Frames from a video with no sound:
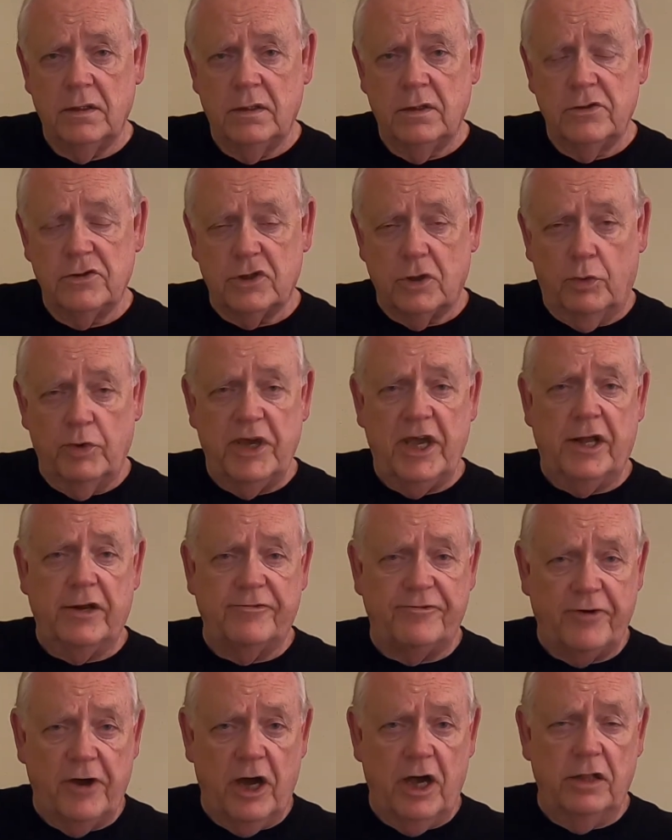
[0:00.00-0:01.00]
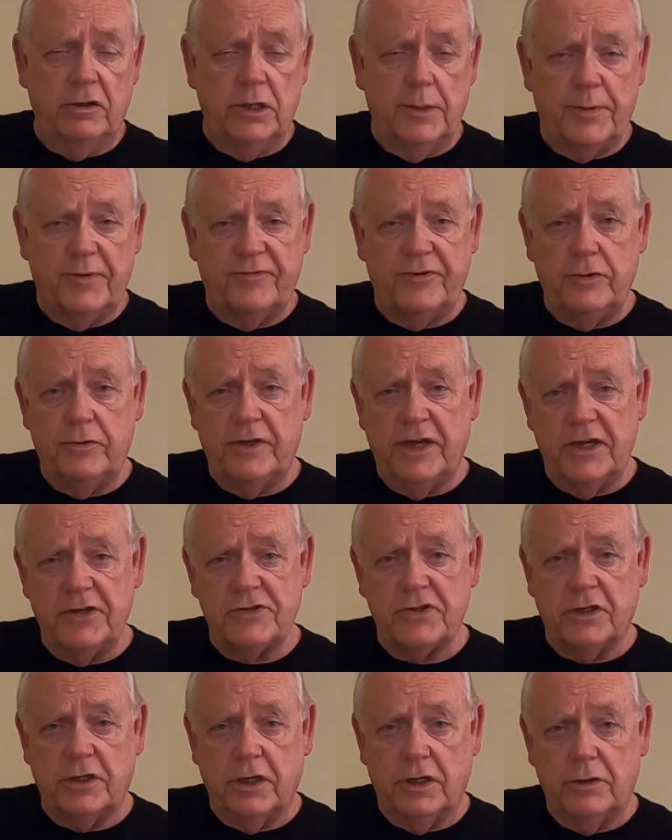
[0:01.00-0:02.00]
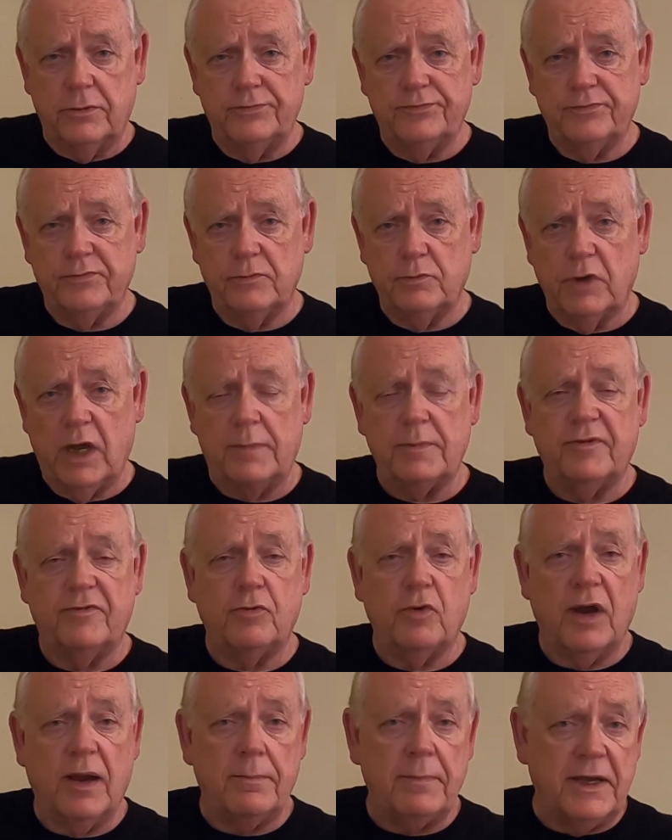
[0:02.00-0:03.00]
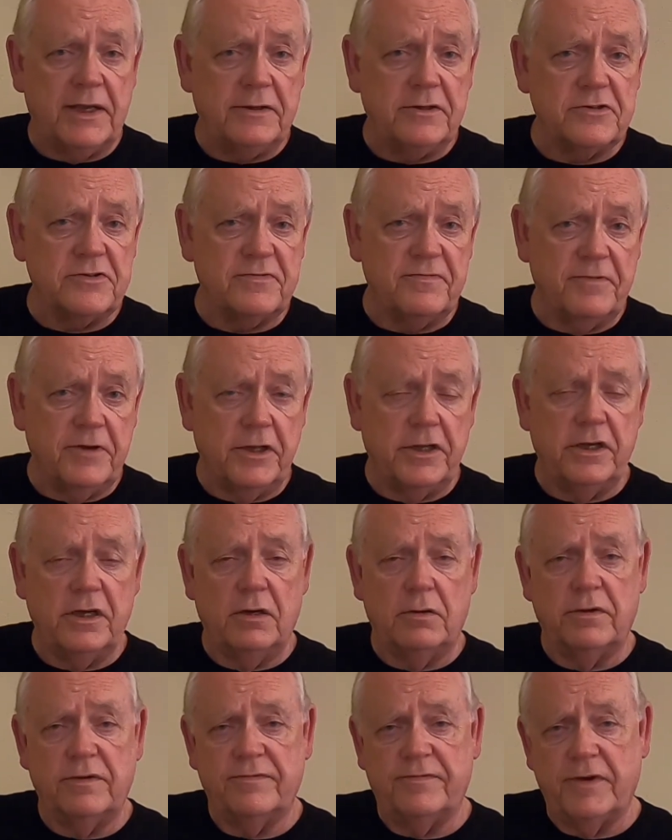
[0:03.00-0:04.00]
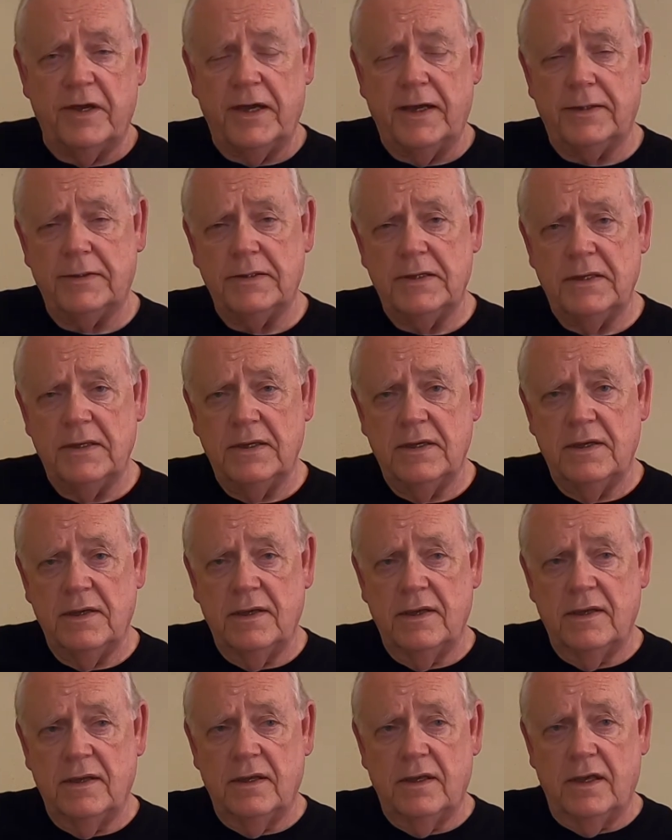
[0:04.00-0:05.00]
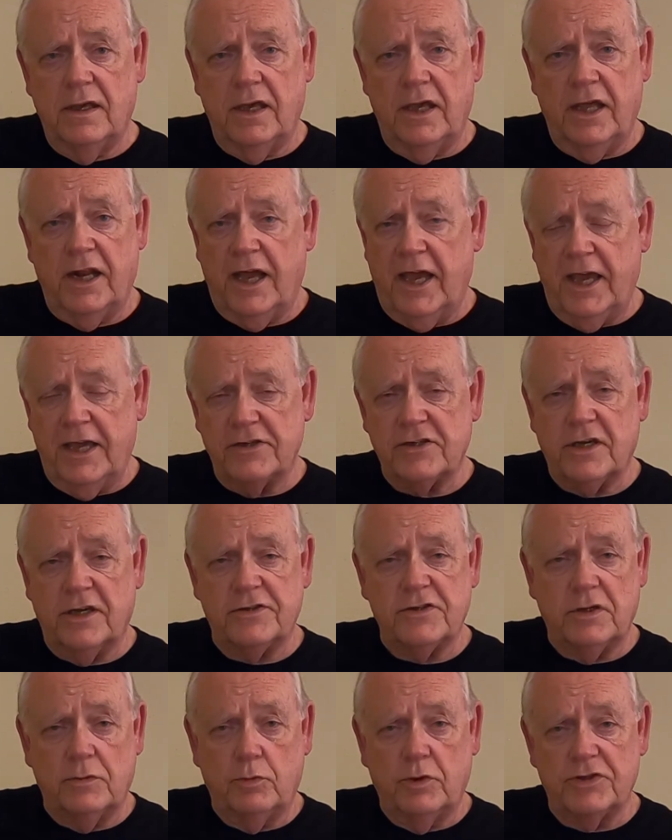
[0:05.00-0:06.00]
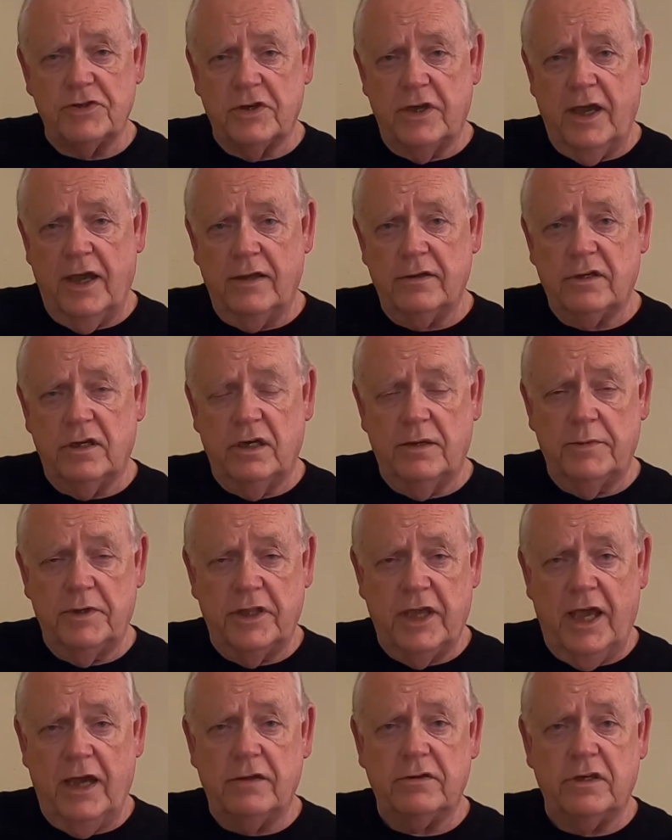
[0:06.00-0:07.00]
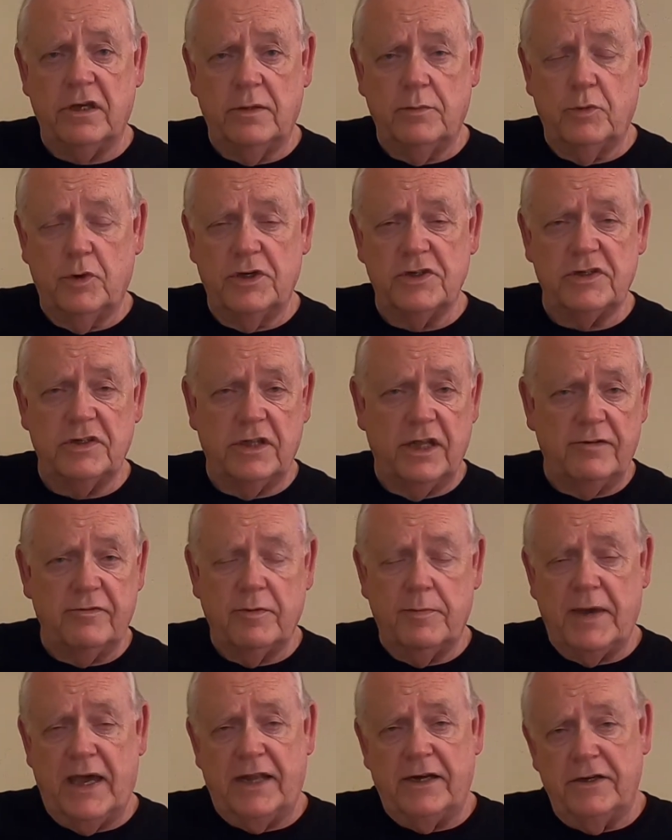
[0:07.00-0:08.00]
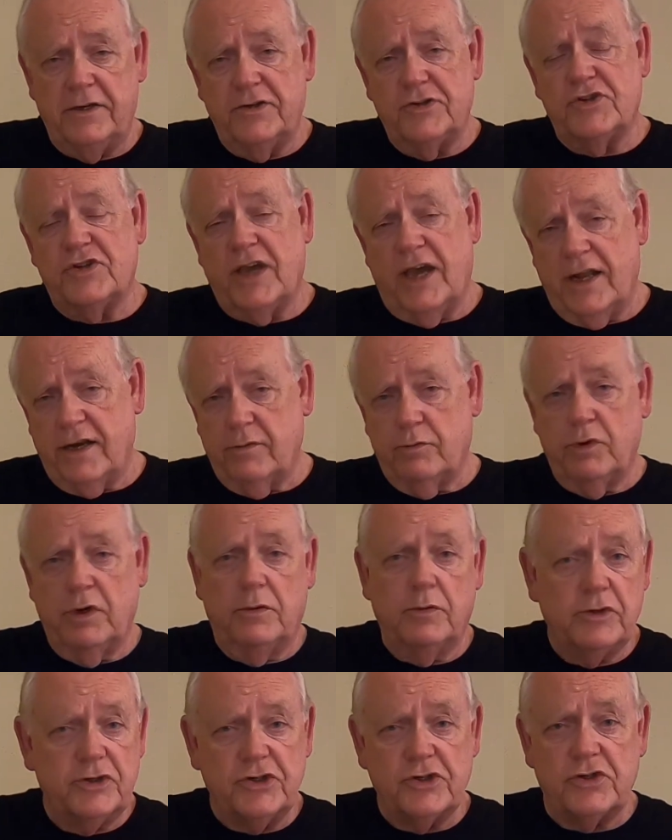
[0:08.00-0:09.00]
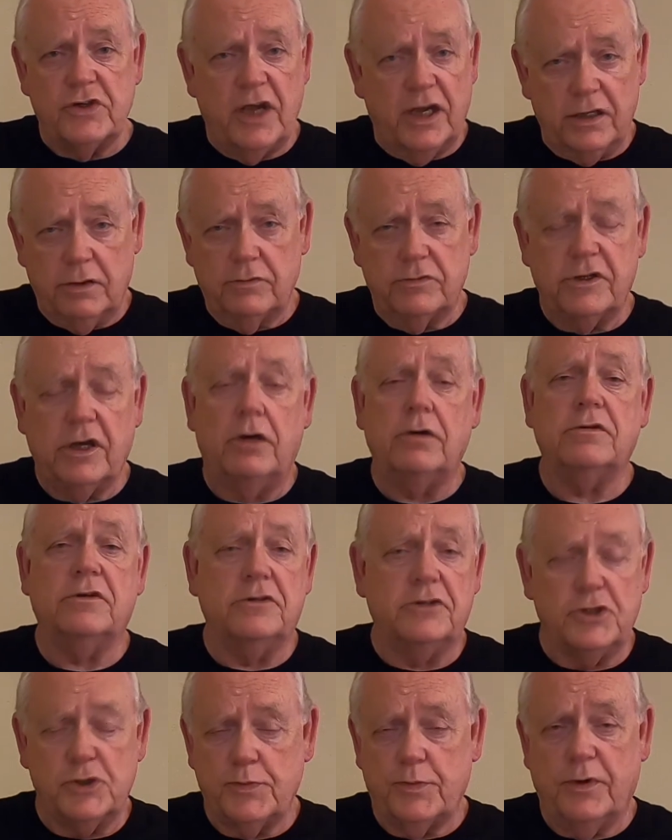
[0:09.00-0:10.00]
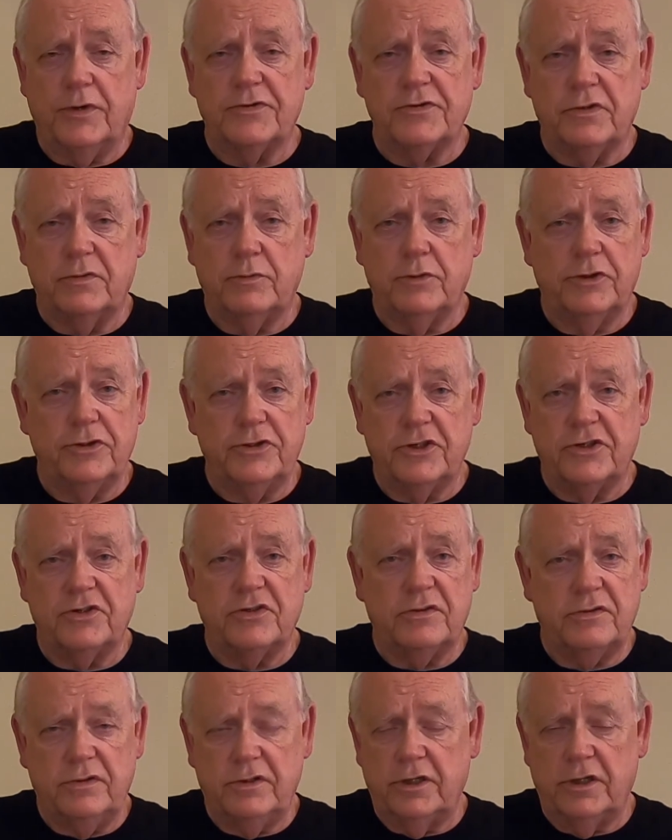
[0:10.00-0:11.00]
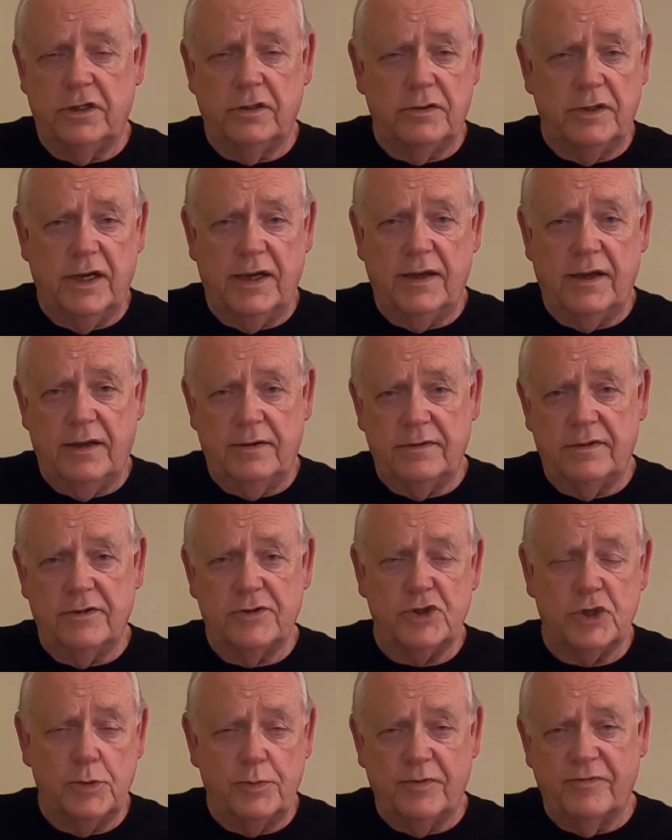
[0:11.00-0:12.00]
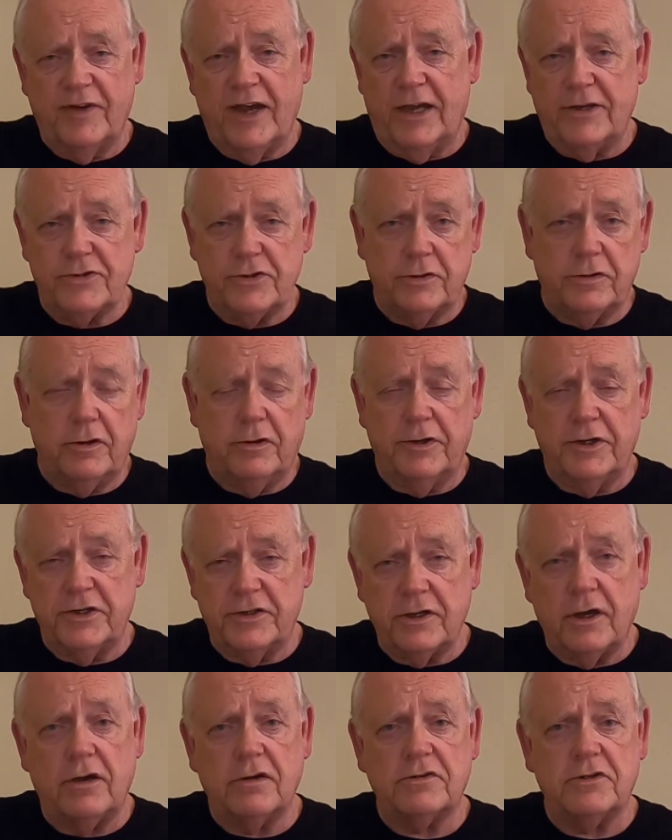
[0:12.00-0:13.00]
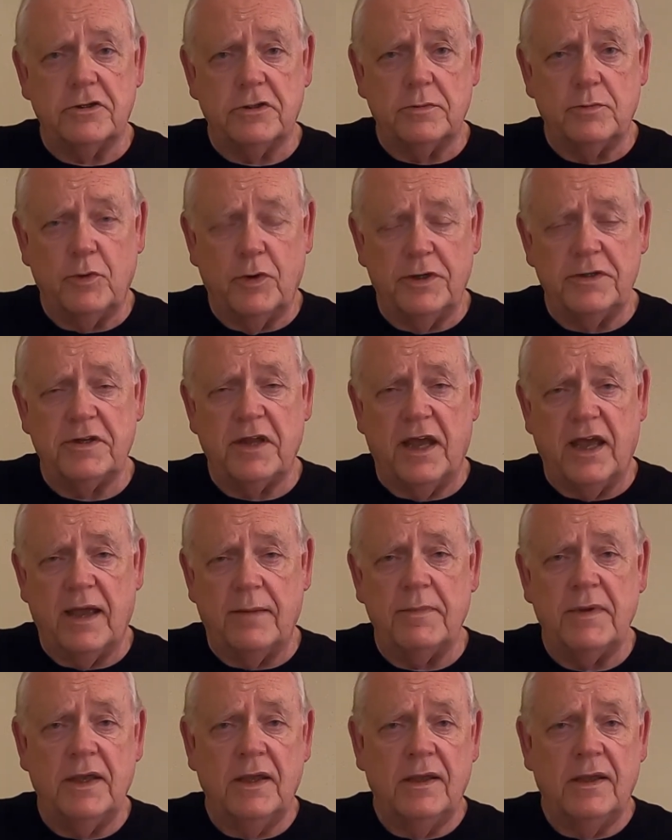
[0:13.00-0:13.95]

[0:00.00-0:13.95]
So we had a follow-up a few days ago, right before I made this video, in fact. And I said, what's the outcome? And the outcome was that everybody decided, well, we're just not going to talk to this person. We're just, the supervisor had already talked to them one time